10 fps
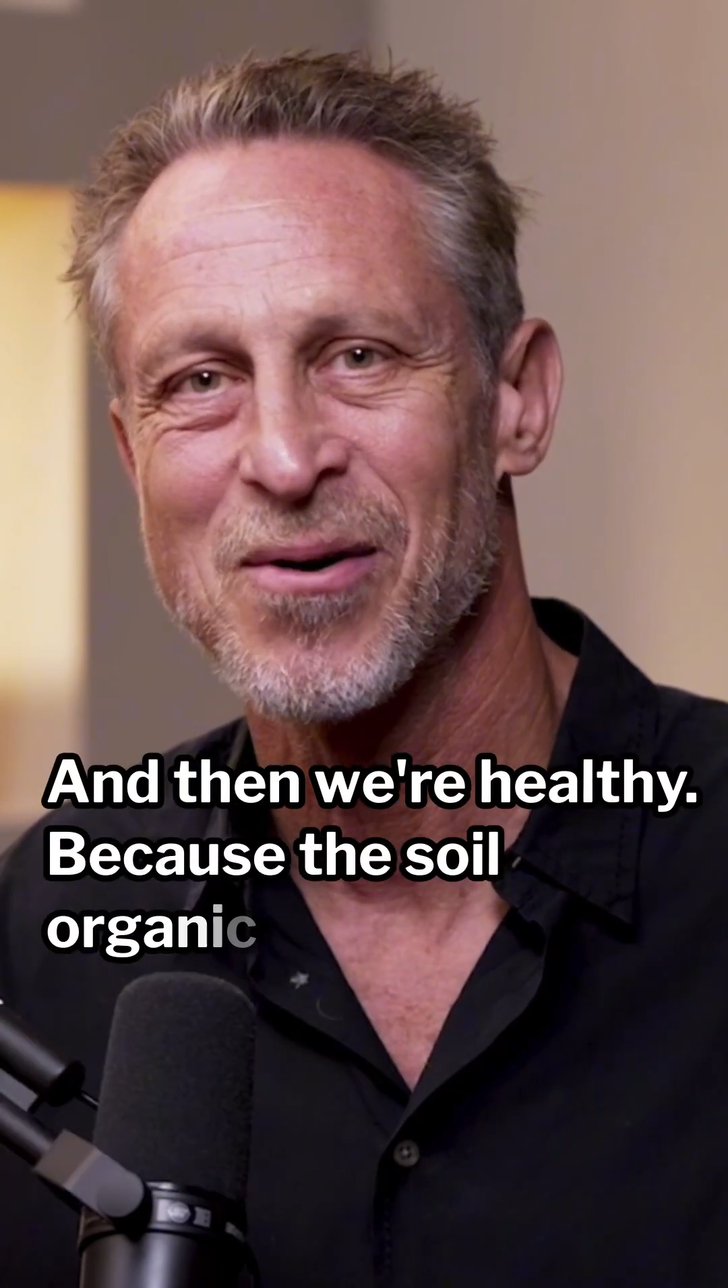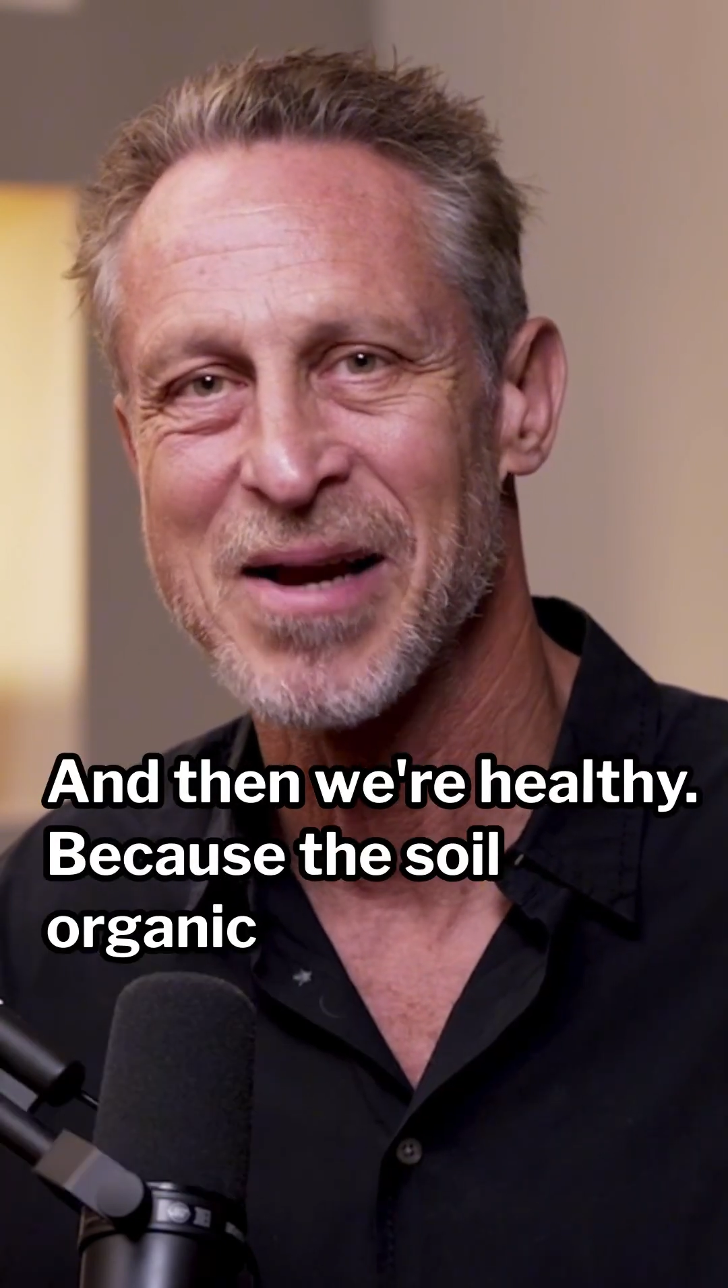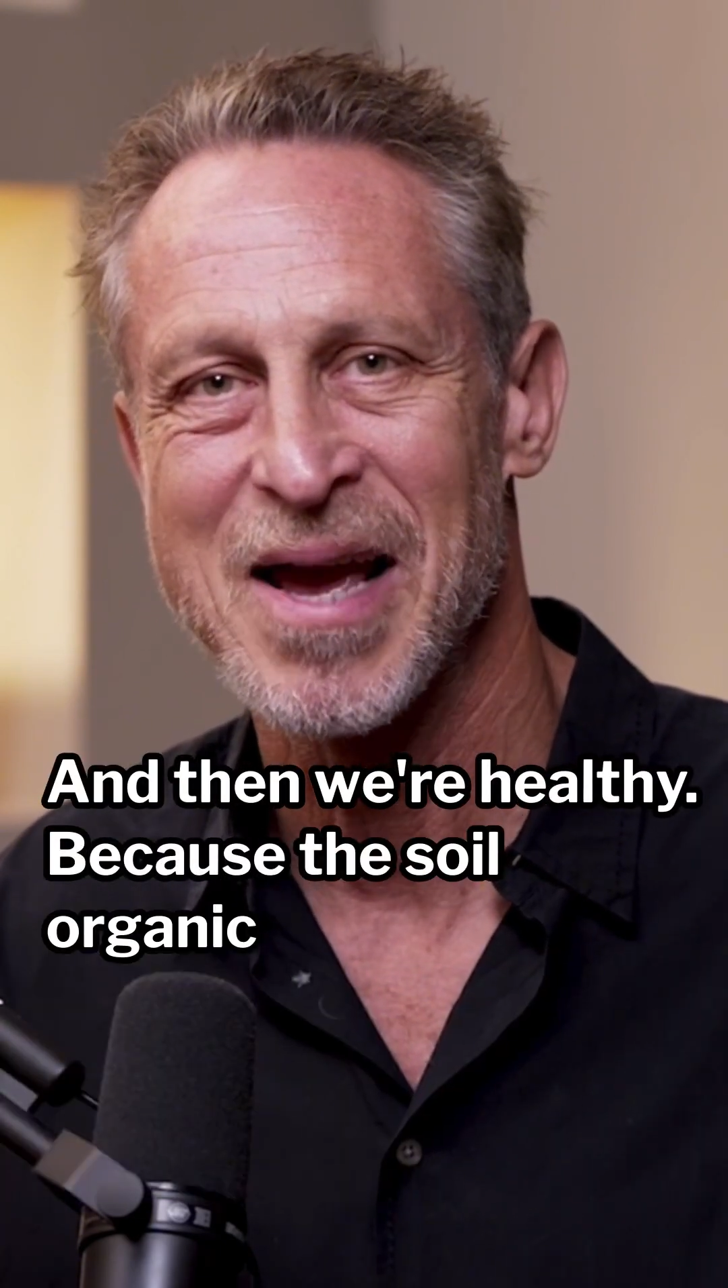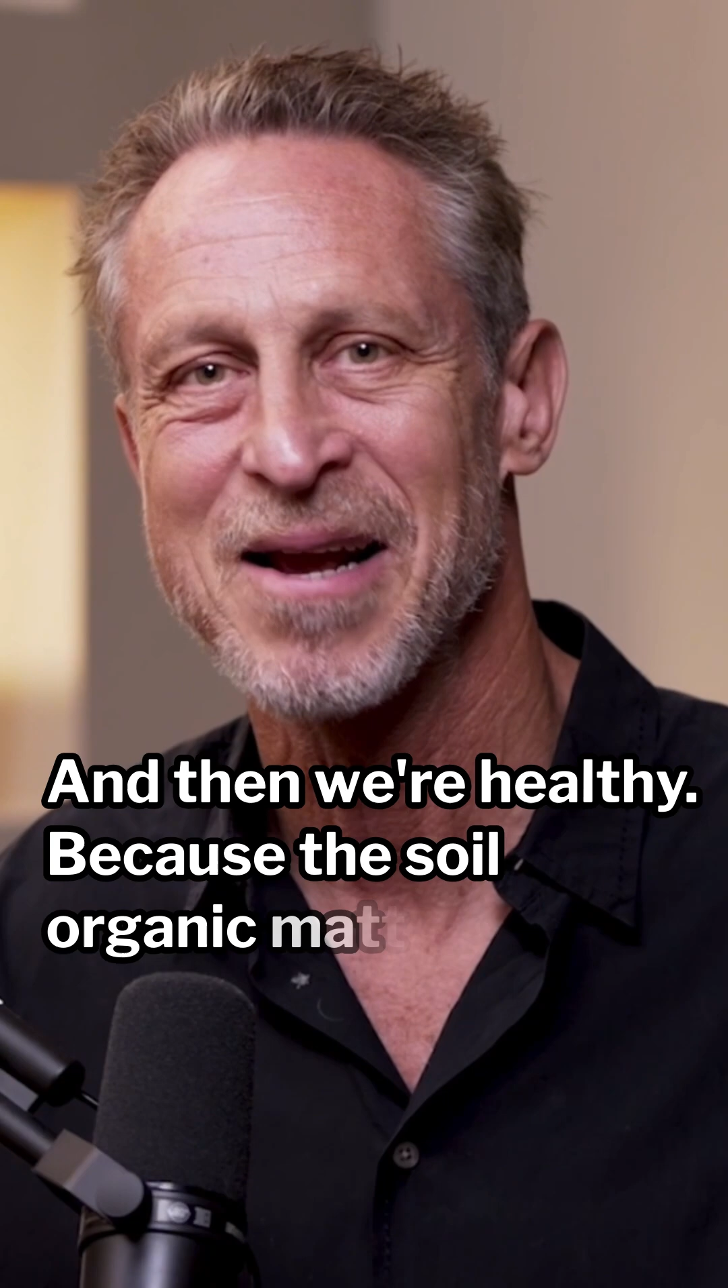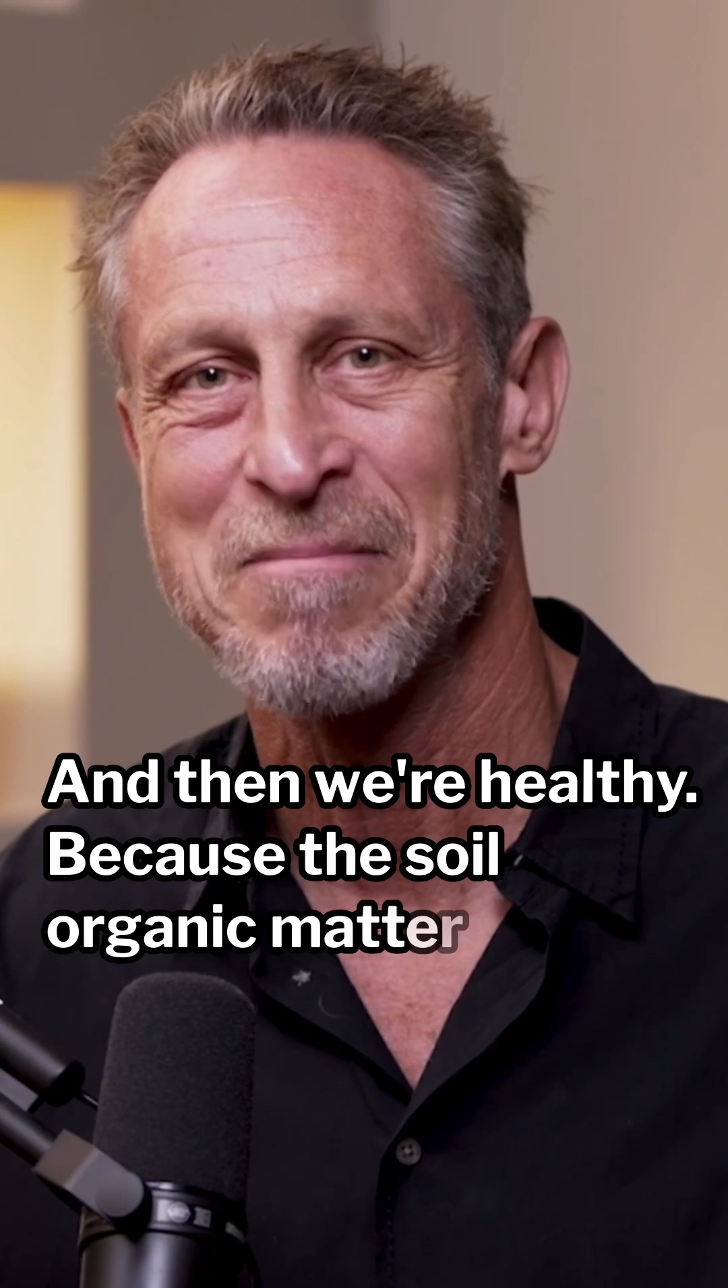
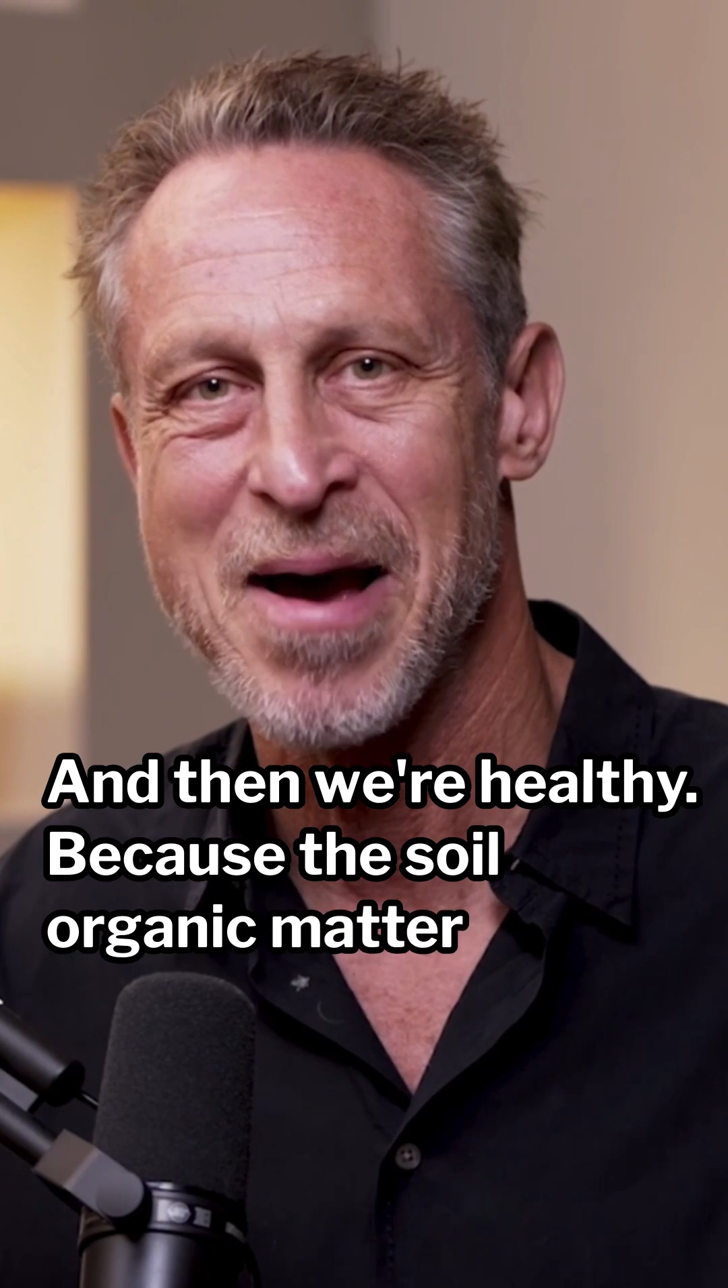organic